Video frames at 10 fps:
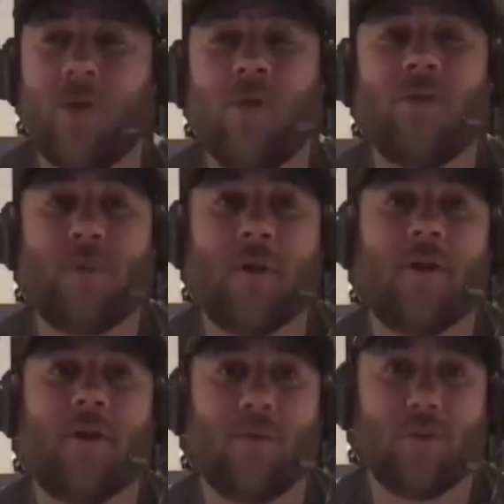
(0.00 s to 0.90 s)

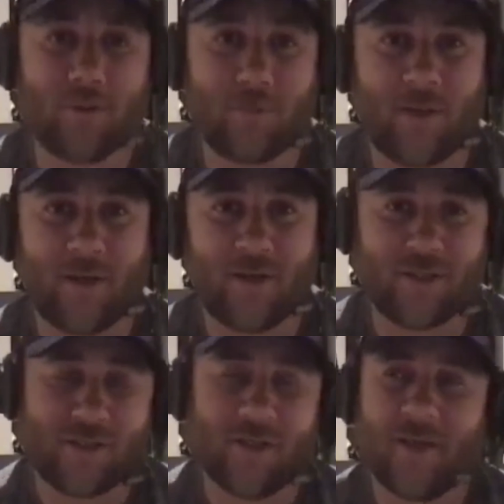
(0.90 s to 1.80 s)
spoke awesome
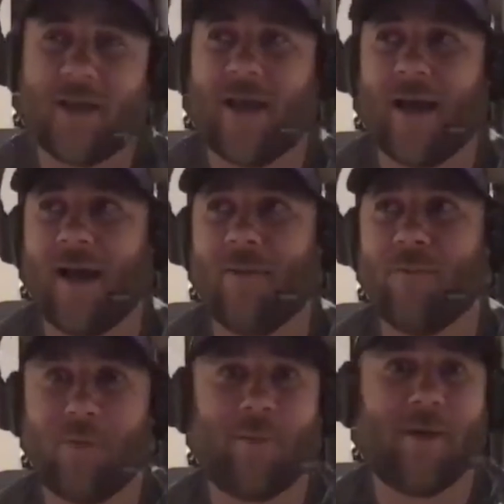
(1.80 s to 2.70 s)
English,
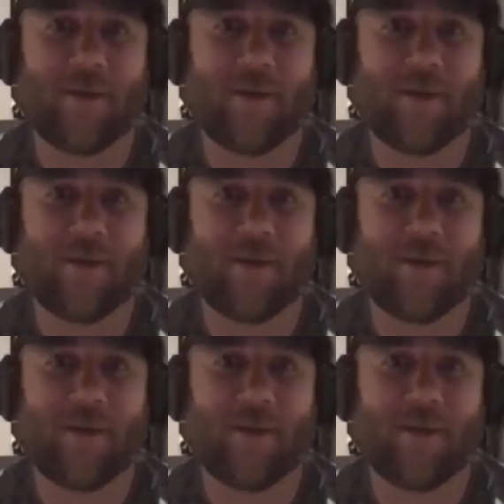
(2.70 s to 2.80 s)
probably better than